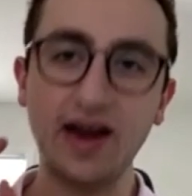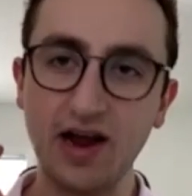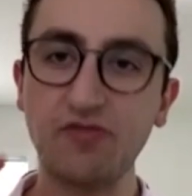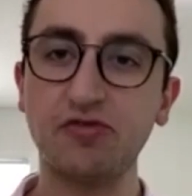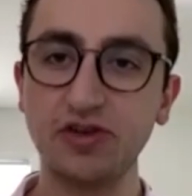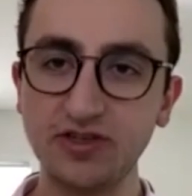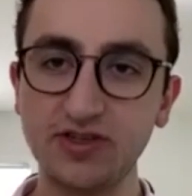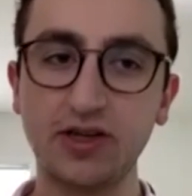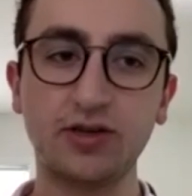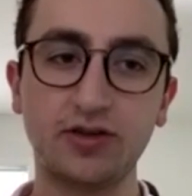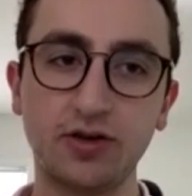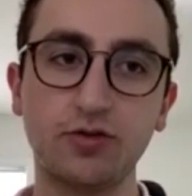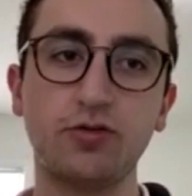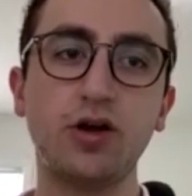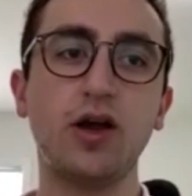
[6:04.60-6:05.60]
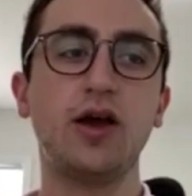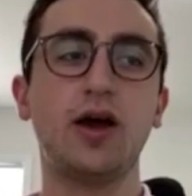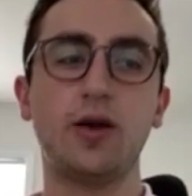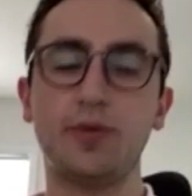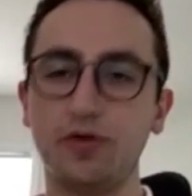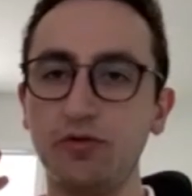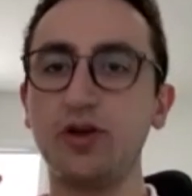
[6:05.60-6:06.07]
every skin tone,
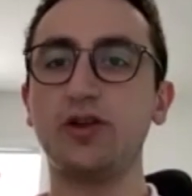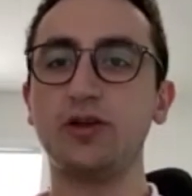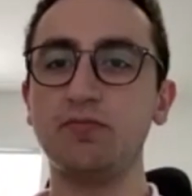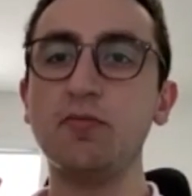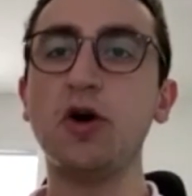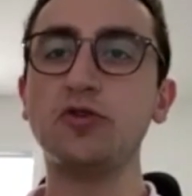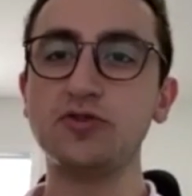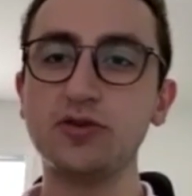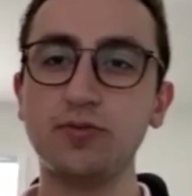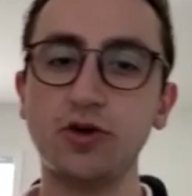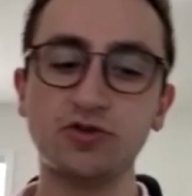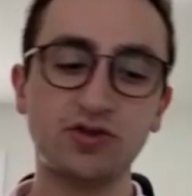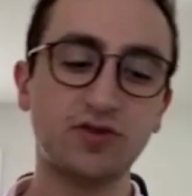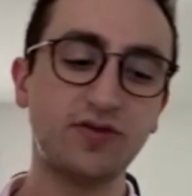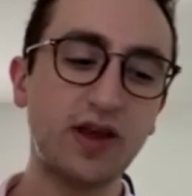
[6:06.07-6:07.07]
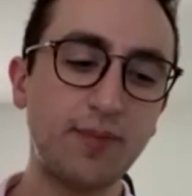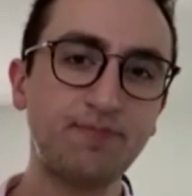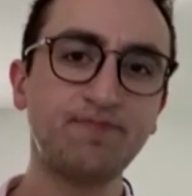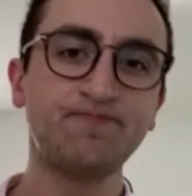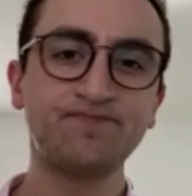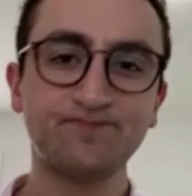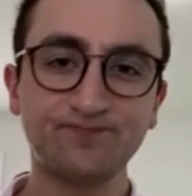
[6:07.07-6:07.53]
but really most of them.
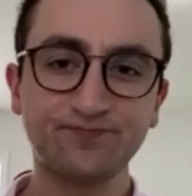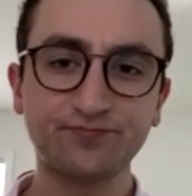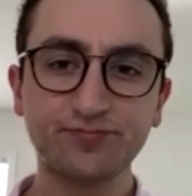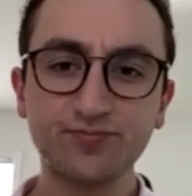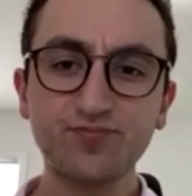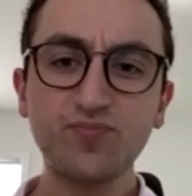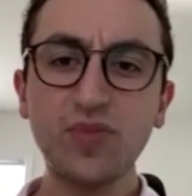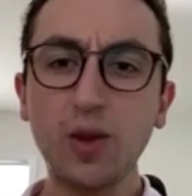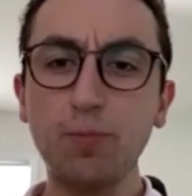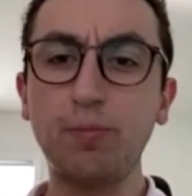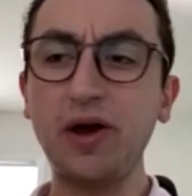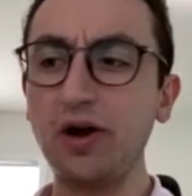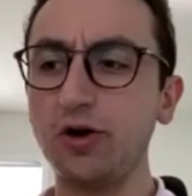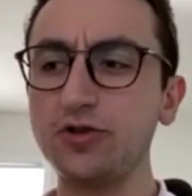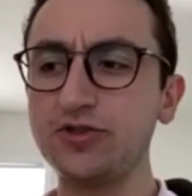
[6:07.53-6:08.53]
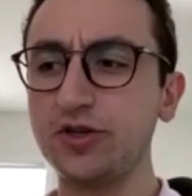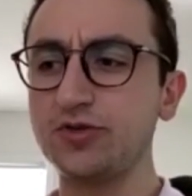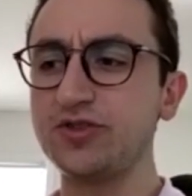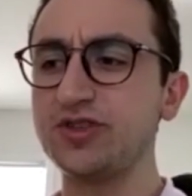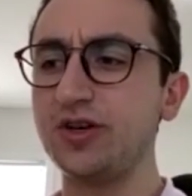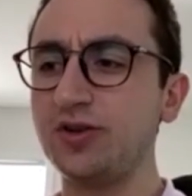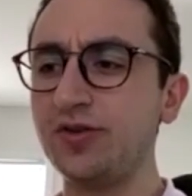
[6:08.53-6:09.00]
But also
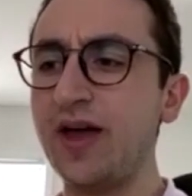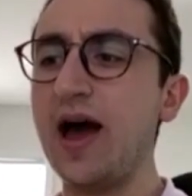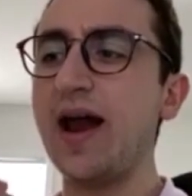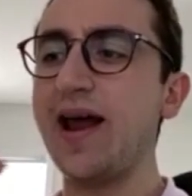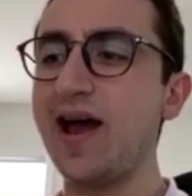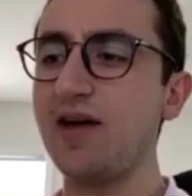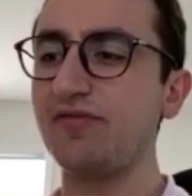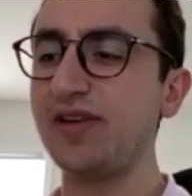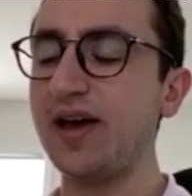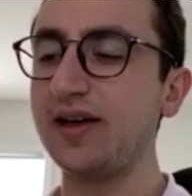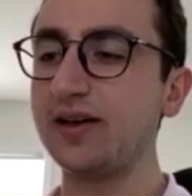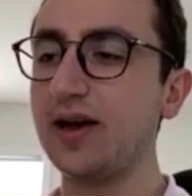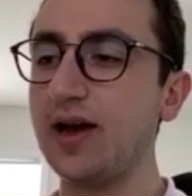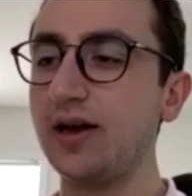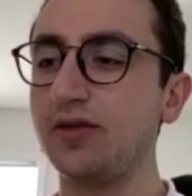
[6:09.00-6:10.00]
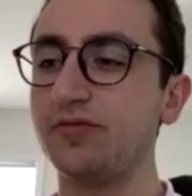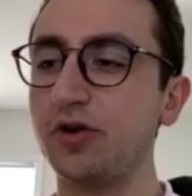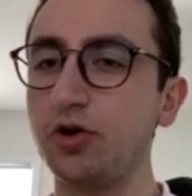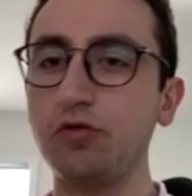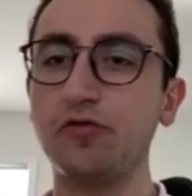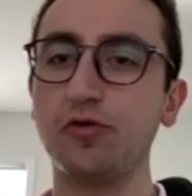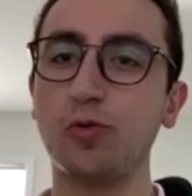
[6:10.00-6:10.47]
still not have that kind of
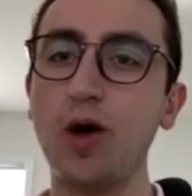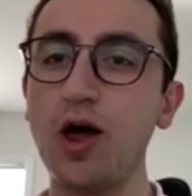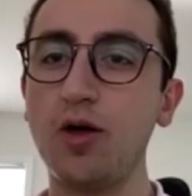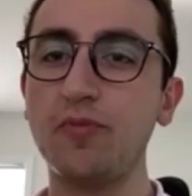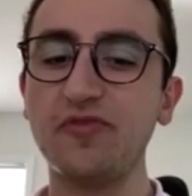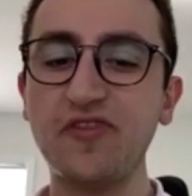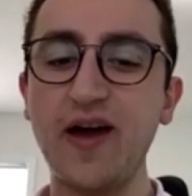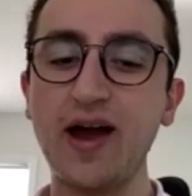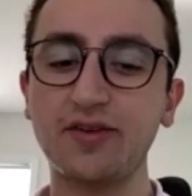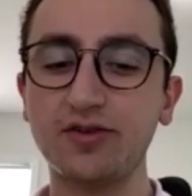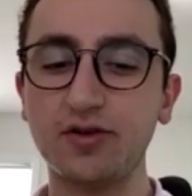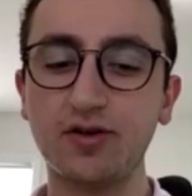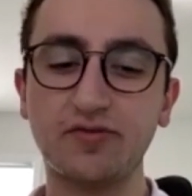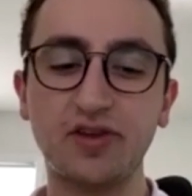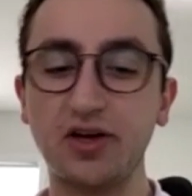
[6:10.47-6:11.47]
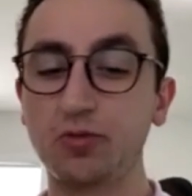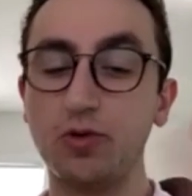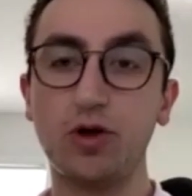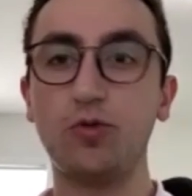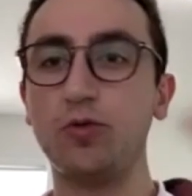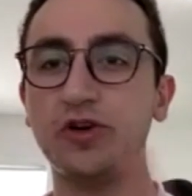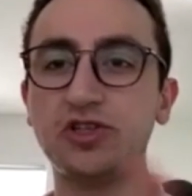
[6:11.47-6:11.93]
overwhelm factor of like,
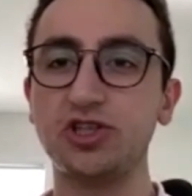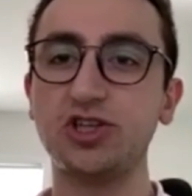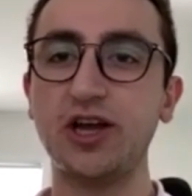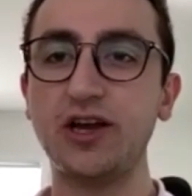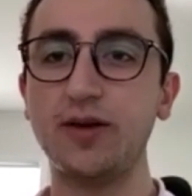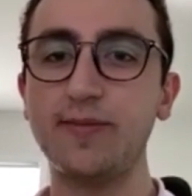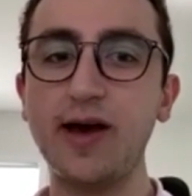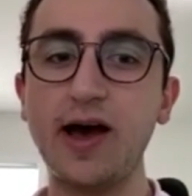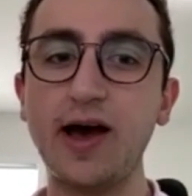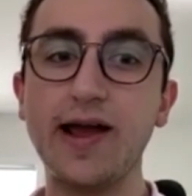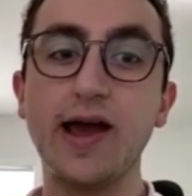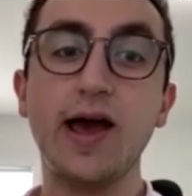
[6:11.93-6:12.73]
well, which shade am I?